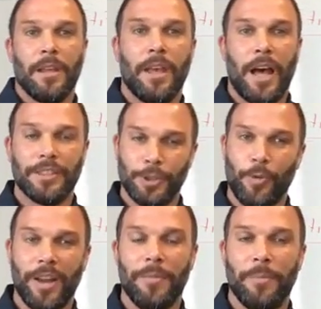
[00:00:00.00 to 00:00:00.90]
I'll still
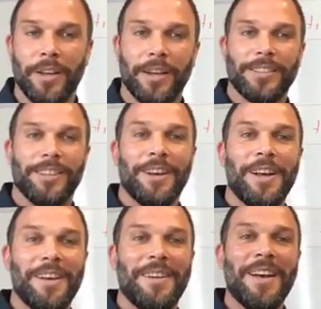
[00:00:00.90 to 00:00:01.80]
write them up there.
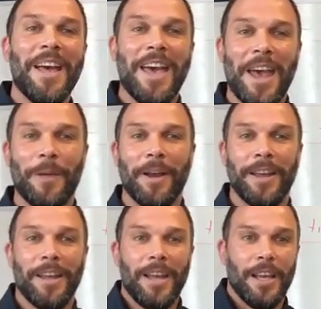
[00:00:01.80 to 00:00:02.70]
So
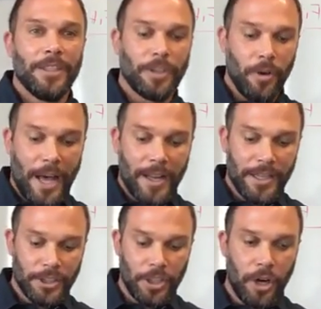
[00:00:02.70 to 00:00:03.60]
anyway, so how to
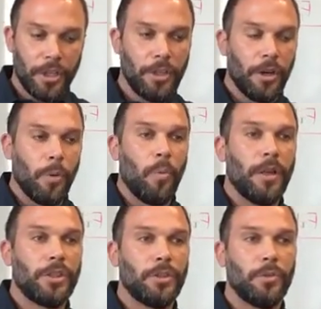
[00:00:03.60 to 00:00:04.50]
get started? You're going to
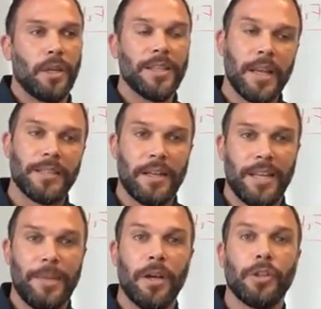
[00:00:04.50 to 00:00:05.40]
want to send
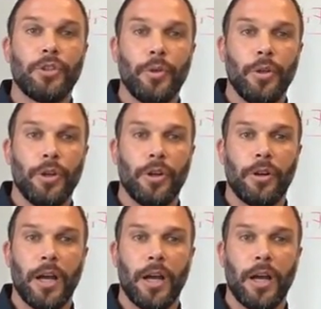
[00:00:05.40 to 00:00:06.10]
out an email to your